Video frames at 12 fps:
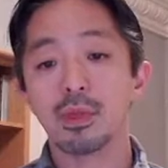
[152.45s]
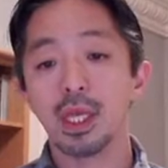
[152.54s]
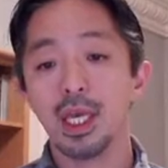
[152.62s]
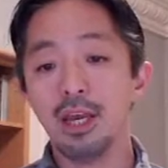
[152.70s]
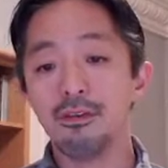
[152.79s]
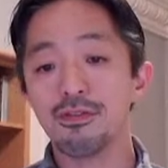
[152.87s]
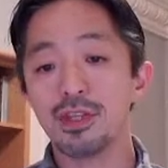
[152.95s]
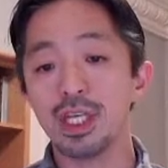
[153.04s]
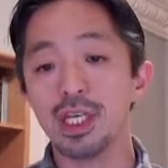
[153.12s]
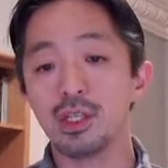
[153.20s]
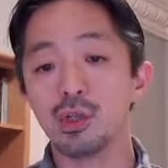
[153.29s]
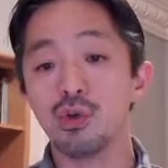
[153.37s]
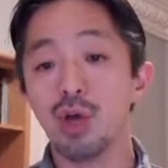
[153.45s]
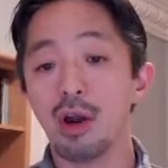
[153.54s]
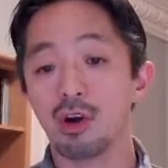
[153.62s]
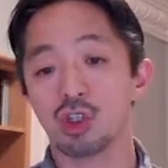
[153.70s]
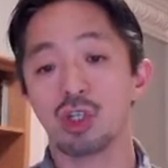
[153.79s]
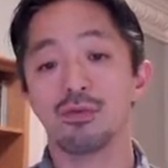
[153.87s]
if the two
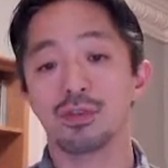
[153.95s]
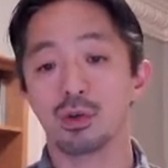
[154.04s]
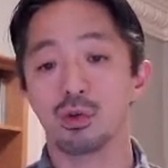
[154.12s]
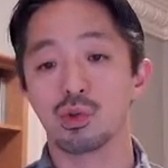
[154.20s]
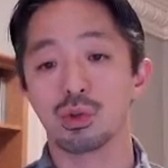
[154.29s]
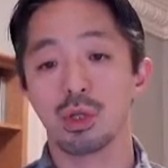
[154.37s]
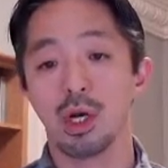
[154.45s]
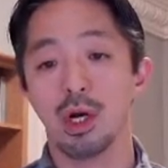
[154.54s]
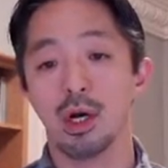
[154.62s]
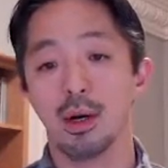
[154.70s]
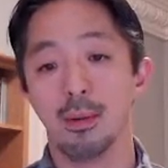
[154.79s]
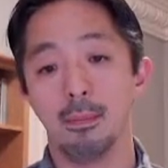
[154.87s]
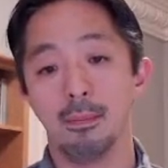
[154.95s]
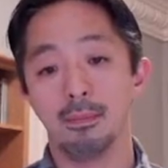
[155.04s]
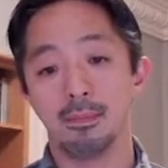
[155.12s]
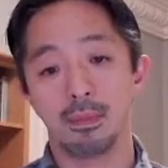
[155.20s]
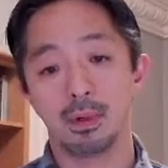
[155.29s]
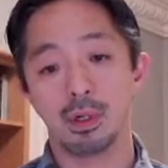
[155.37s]
error terms are um,
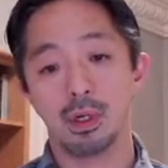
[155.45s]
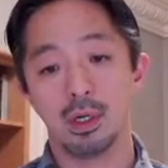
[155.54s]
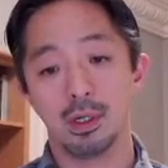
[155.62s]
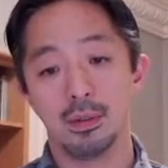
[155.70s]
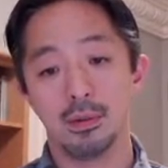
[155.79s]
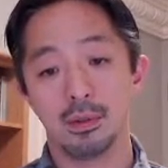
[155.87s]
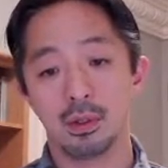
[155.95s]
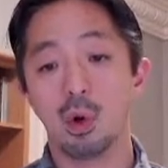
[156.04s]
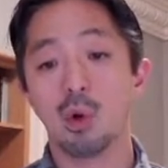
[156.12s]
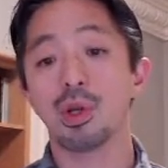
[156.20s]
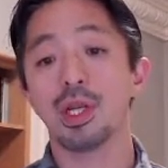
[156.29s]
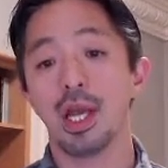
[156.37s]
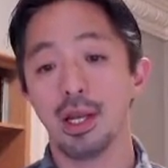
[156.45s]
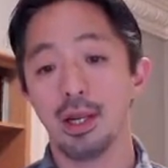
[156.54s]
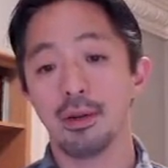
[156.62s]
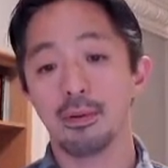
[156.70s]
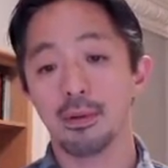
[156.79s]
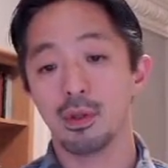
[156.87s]
correlated,
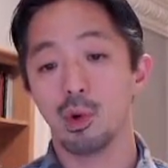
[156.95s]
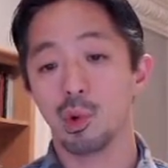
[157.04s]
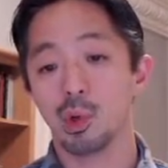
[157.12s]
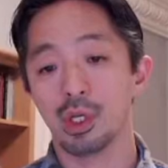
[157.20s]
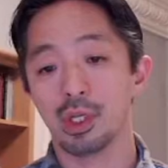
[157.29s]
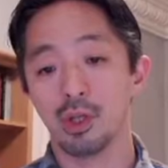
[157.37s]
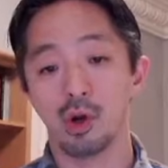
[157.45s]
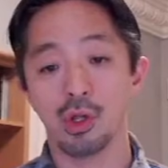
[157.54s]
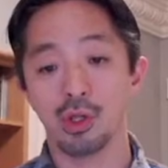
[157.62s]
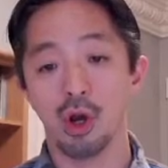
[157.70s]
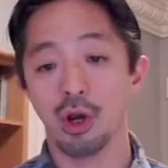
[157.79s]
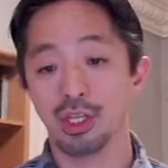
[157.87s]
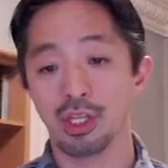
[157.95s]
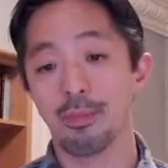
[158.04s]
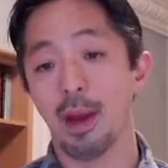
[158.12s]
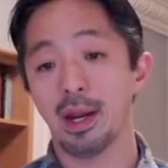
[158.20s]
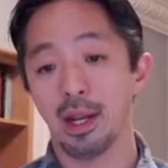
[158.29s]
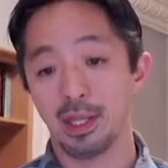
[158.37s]
not, not
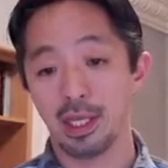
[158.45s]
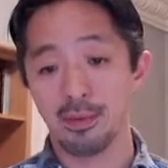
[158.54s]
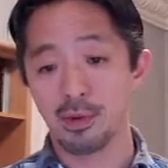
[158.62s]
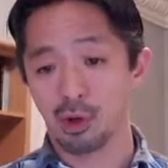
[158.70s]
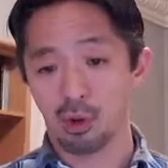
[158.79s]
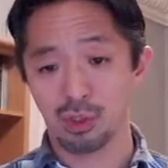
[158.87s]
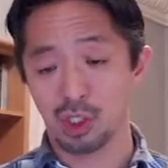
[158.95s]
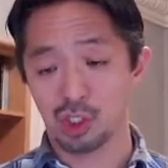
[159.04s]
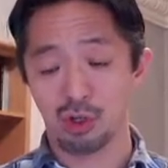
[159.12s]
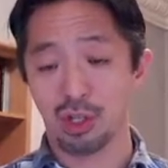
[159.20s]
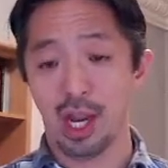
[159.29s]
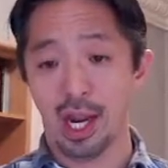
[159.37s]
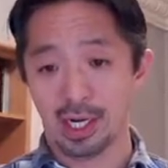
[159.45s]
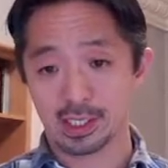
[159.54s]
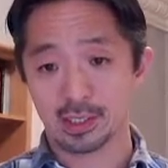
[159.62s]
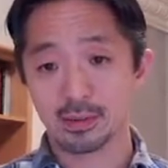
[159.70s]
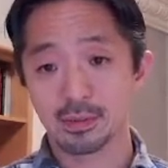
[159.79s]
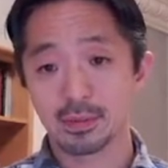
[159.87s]
independent, even condition on x.
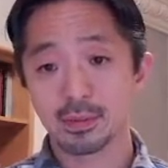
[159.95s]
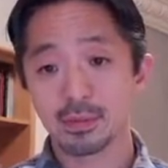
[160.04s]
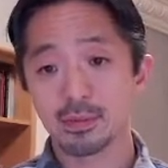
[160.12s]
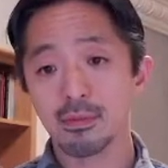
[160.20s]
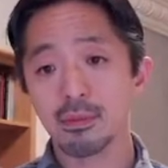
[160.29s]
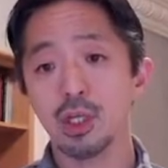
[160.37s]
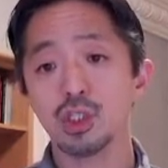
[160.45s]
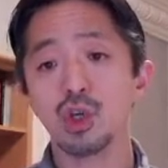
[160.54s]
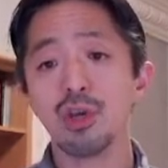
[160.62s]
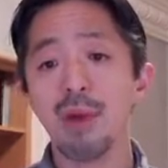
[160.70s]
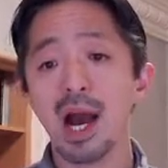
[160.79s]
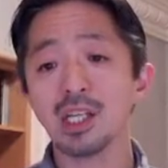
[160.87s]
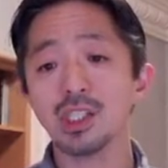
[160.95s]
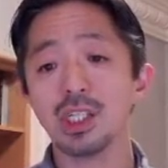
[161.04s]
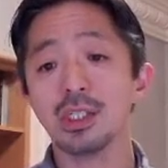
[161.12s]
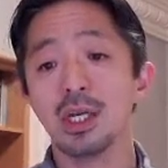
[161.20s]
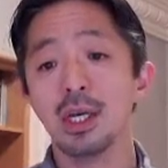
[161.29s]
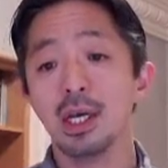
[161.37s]
So
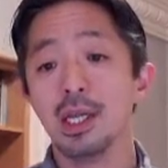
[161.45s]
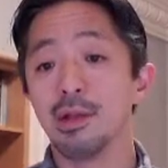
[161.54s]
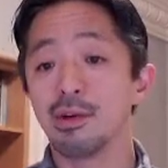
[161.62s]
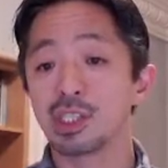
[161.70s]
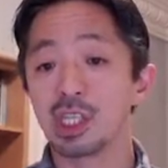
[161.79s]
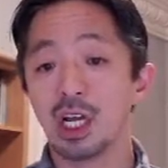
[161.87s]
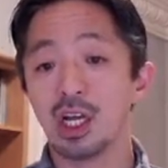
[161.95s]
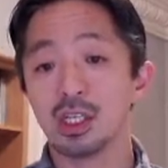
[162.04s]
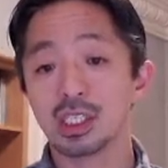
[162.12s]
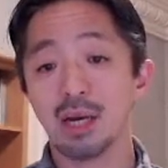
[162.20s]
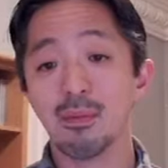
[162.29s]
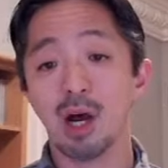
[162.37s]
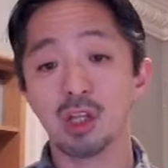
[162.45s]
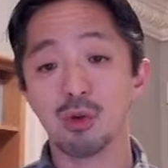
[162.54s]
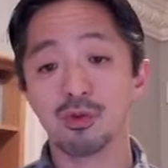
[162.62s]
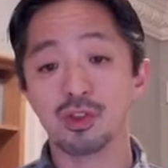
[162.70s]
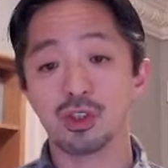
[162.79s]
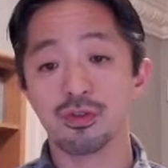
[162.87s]
imagine there is some
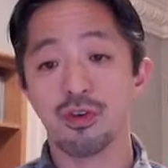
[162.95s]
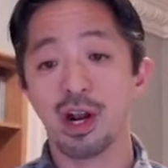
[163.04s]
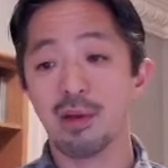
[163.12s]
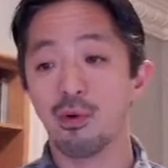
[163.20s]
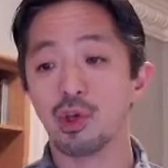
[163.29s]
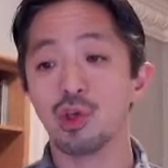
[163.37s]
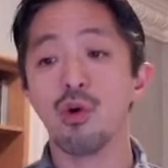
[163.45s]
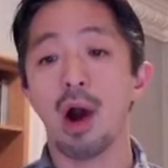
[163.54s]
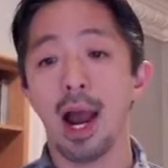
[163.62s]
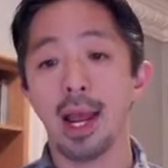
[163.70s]
unobserved variable ui,